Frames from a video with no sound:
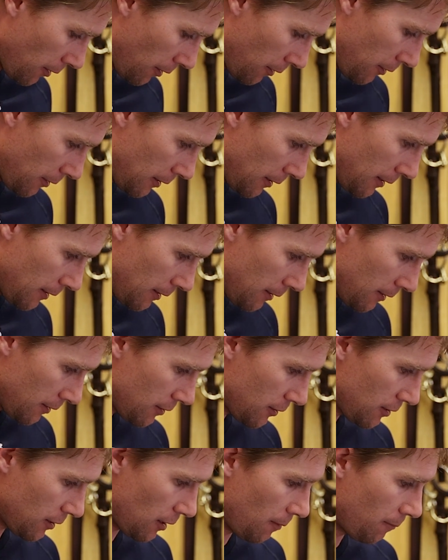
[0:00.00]
are
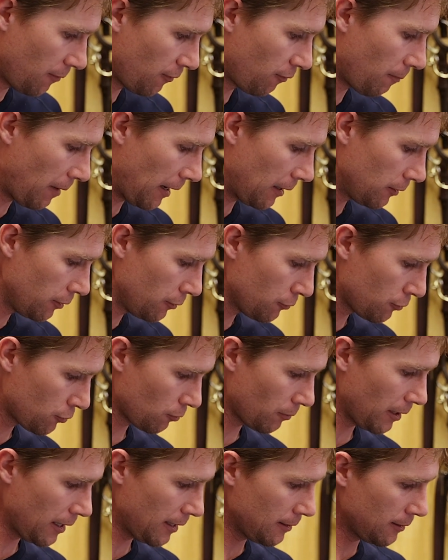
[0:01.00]
some of my
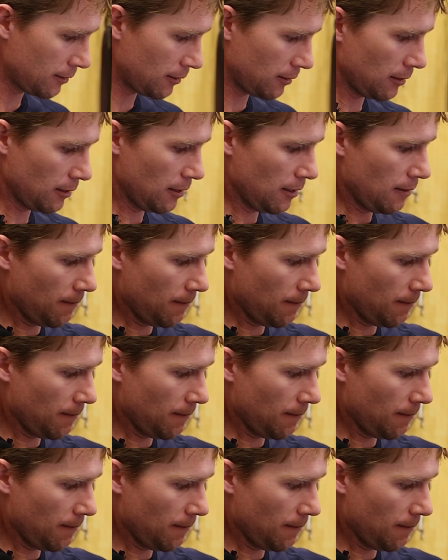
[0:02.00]
loose rings.